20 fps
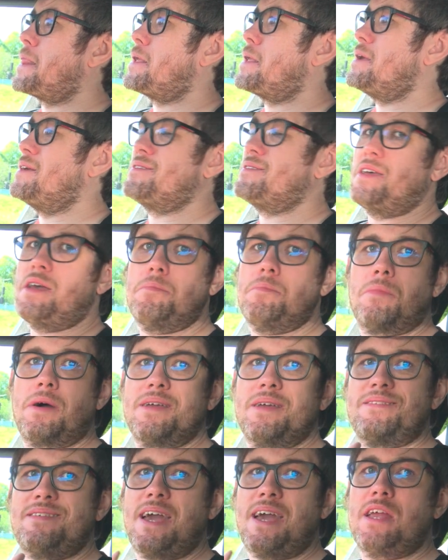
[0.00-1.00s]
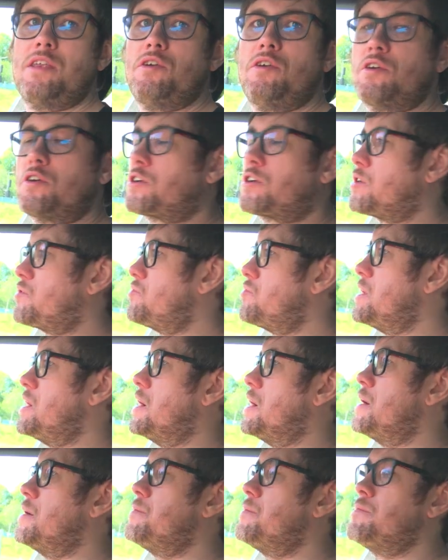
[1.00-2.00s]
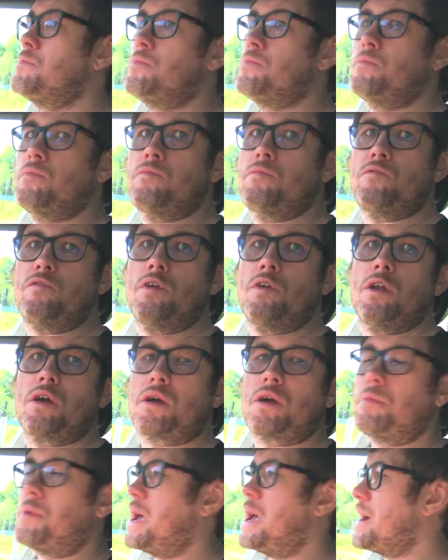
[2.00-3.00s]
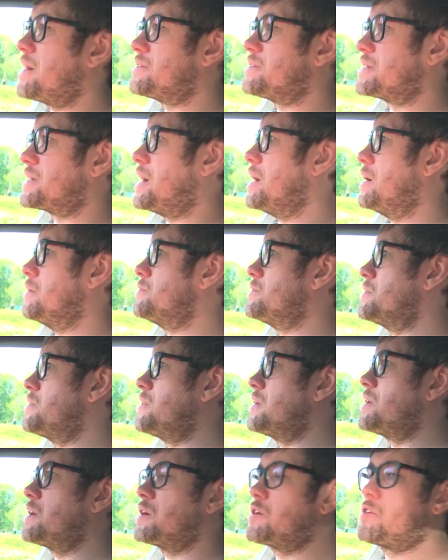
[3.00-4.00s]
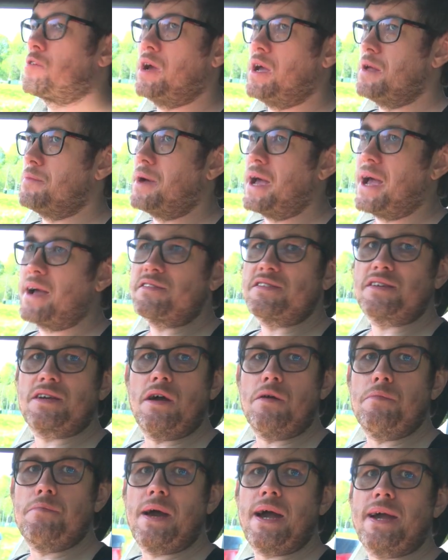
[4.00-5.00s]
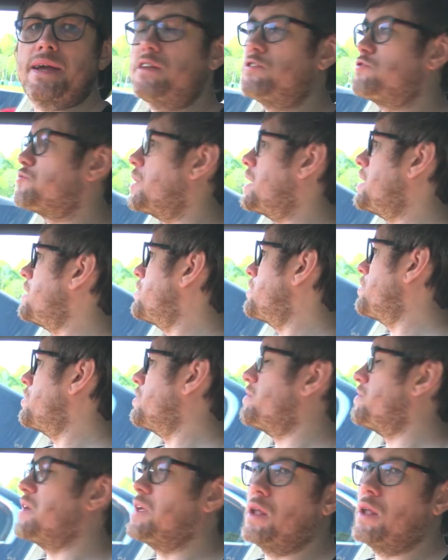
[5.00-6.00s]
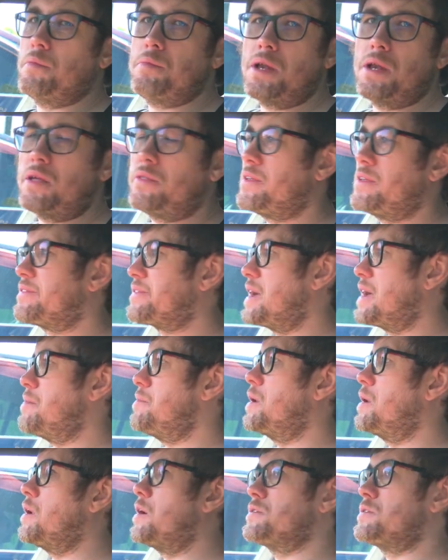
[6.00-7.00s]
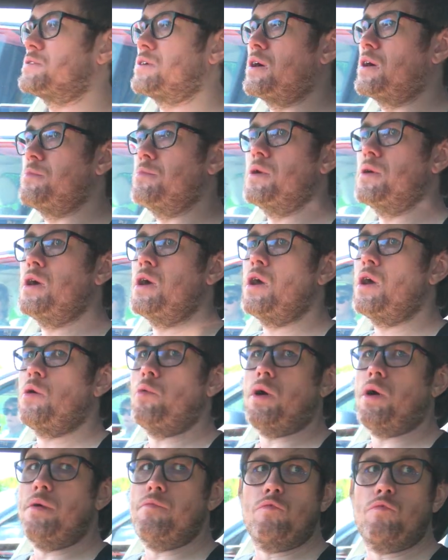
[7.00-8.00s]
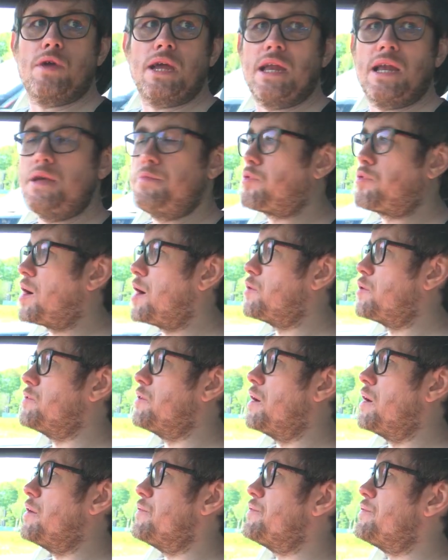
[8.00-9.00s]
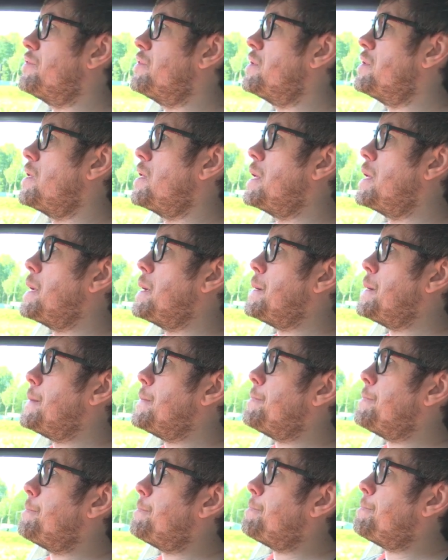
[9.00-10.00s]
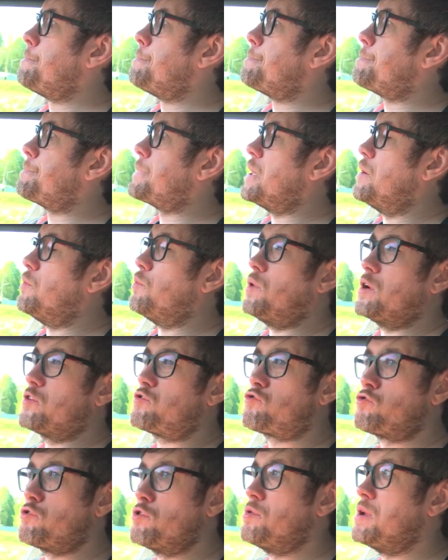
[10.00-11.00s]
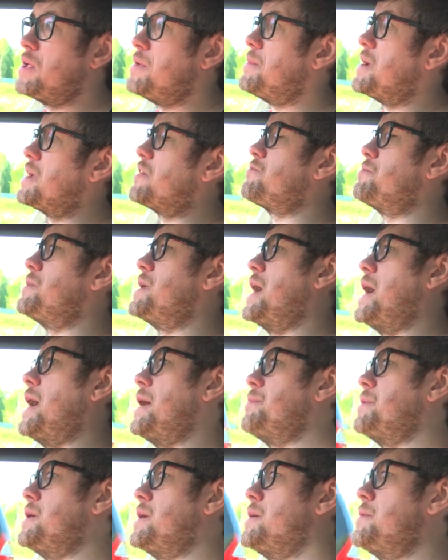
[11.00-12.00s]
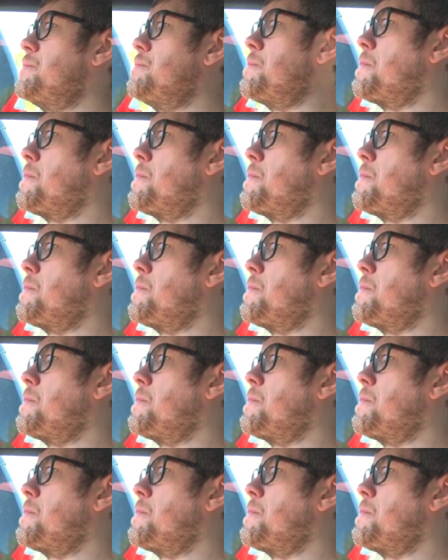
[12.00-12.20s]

is that in my 10-year career, if you look at my X account, I think I created my X account back in 2013. I've been in this game a long time. What I'm really proud of, and what truly makes me happy,